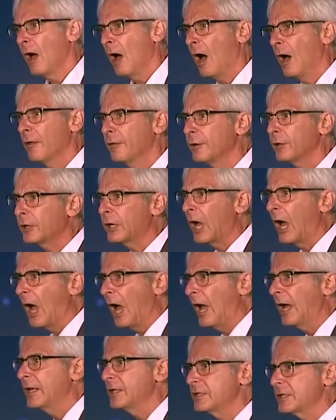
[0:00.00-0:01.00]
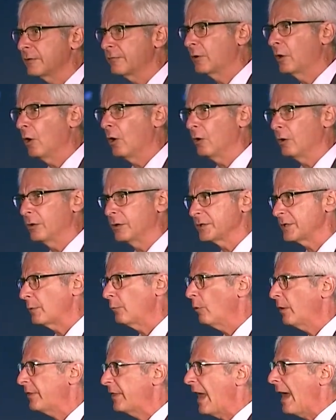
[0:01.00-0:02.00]
other kinds of goals. And
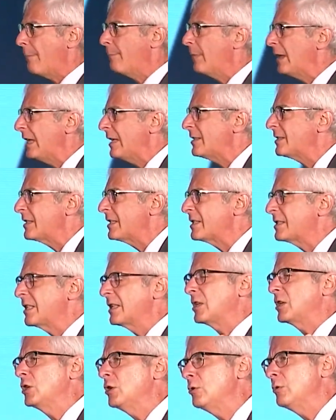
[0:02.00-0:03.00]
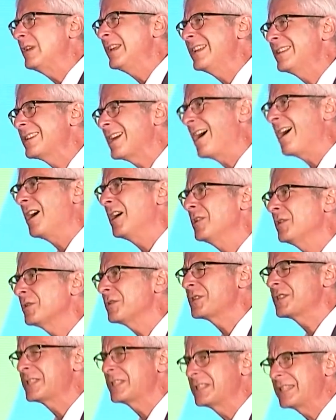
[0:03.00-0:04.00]
what that means is that you need to
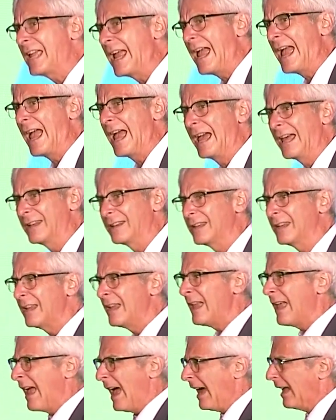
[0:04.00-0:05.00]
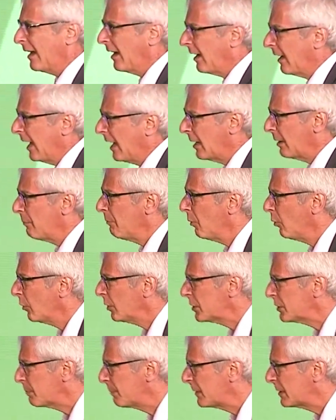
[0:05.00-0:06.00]
understand at a
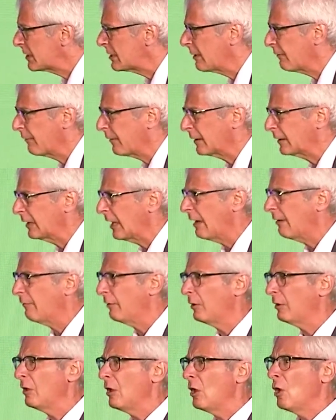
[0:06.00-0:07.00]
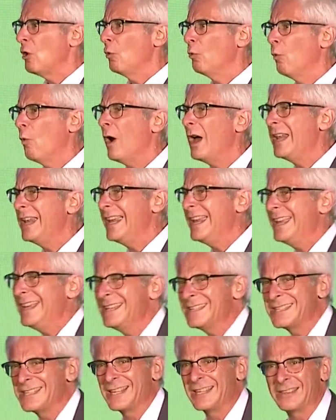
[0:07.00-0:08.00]
more specific level, what
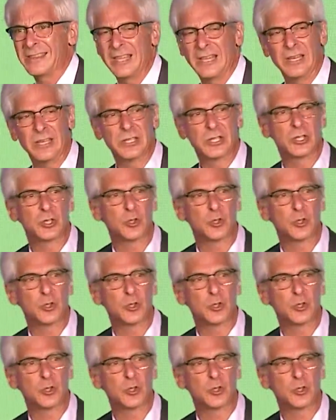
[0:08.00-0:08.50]
is it that is